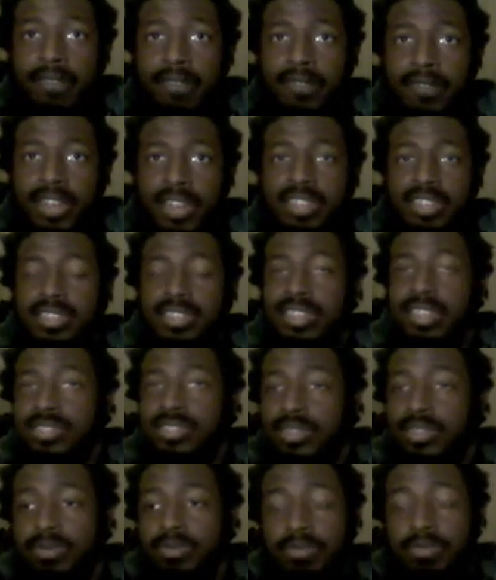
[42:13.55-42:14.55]
Fucking dead
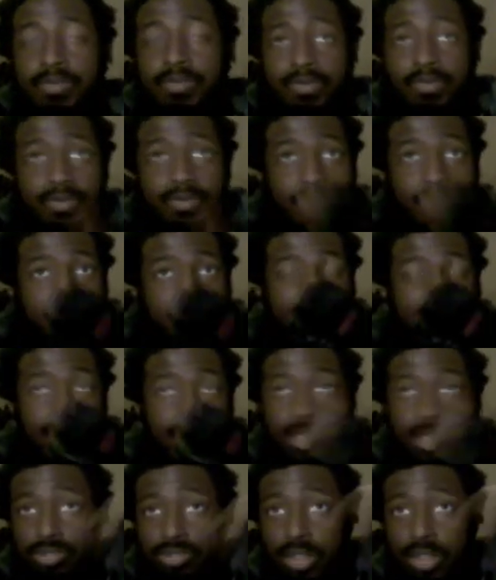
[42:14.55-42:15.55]
zone. And I
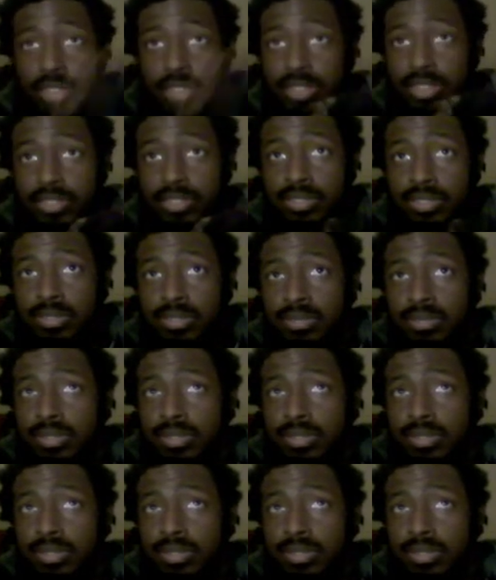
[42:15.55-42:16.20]
concentrate on this.